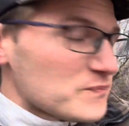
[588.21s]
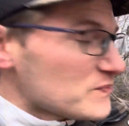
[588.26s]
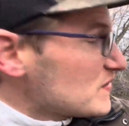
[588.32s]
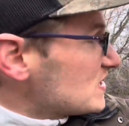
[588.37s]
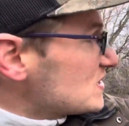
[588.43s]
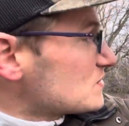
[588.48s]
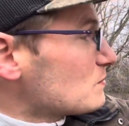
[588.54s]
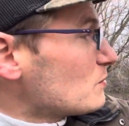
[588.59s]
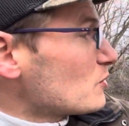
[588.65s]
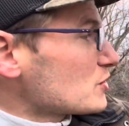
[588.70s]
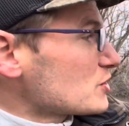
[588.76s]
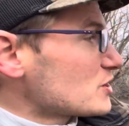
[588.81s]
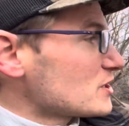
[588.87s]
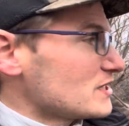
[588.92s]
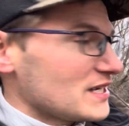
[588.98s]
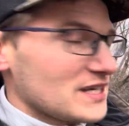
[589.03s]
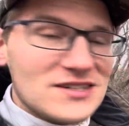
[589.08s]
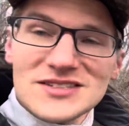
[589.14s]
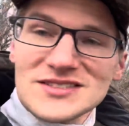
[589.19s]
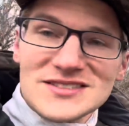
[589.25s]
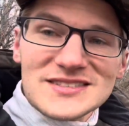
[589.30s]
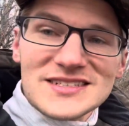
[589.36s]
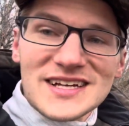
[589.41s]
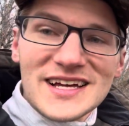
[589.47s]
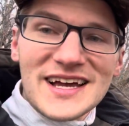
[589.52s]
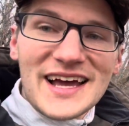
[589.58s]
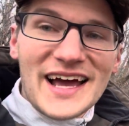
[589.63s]
these
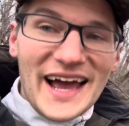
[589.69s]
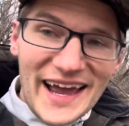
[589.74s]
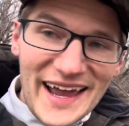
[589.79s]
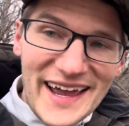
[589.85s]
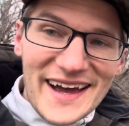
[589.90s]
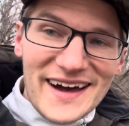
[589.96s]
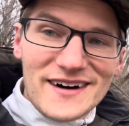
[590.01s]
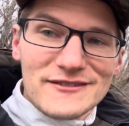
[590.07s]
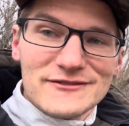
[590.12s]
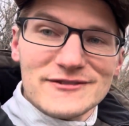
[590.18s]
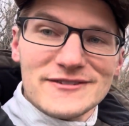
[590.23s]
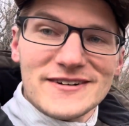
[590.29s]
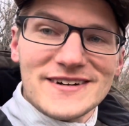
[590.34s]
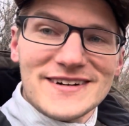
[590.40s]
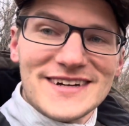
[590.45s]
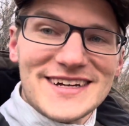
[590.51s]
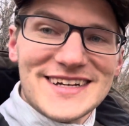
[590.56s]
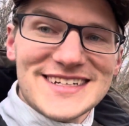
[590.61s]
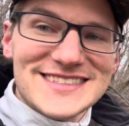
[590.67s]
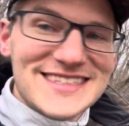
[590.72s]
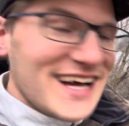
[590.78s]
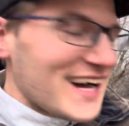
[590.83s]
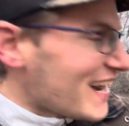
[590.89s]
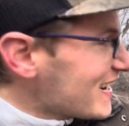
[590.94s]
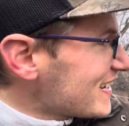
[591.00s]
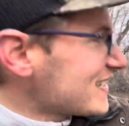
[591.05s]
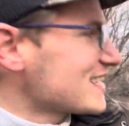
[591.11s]
Bushnells have is
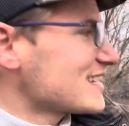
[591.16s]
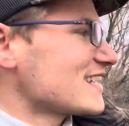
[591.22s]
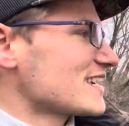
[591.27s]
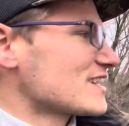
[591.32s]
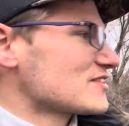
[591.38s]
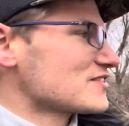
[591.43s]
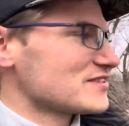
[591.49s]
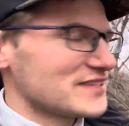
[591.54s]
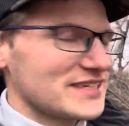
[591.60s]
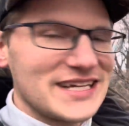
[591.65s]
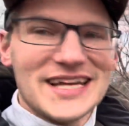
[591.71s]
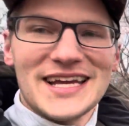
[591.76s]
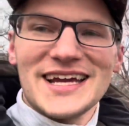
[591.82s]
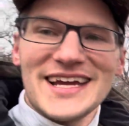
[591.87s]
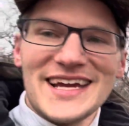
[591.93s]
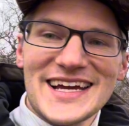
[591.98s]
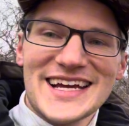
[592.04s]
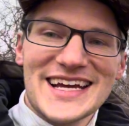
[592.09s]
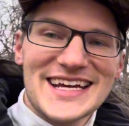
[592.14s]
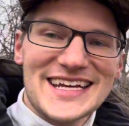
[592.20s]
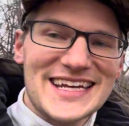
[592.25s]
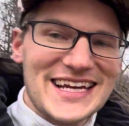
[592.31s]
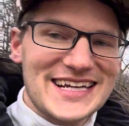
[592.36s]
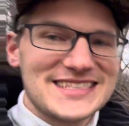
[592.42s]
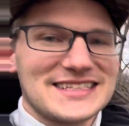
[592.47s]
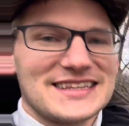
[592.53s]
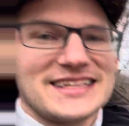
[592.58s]
I can actually
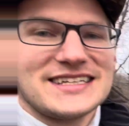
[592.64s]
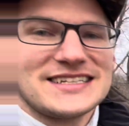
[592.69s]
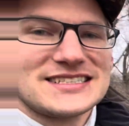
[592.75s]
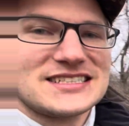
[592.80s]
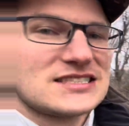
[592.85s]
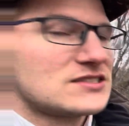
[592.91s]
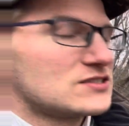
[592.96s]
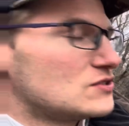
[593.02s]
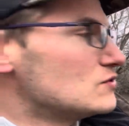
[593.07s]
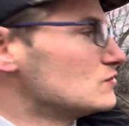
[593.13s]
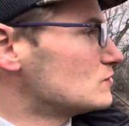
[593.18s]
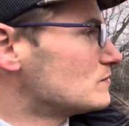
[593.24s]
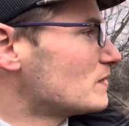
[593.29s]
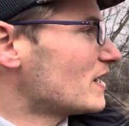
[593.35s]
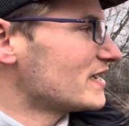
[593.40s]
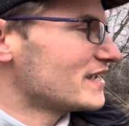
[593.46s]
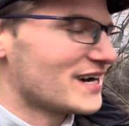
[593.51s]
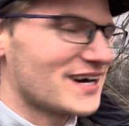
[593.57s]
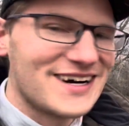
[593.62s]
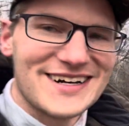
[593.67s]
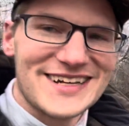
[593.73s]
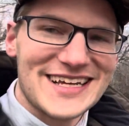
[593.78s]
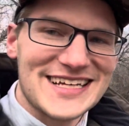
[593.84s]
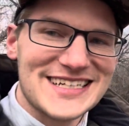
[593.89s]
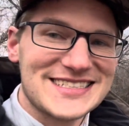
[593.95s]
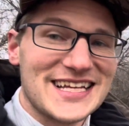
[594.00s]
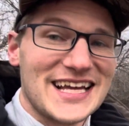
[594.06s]
connect this to my
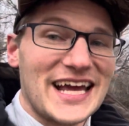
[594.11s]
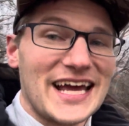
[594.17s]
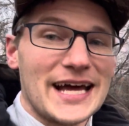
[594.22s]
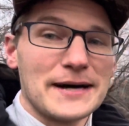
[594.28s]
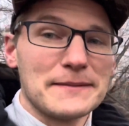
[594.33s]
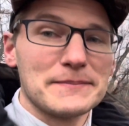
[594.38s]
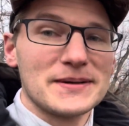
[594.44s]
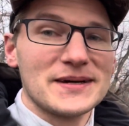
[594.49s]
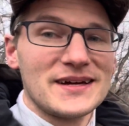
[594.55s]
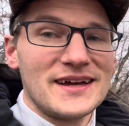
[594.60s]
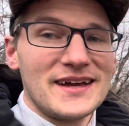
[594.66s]
Onyx app,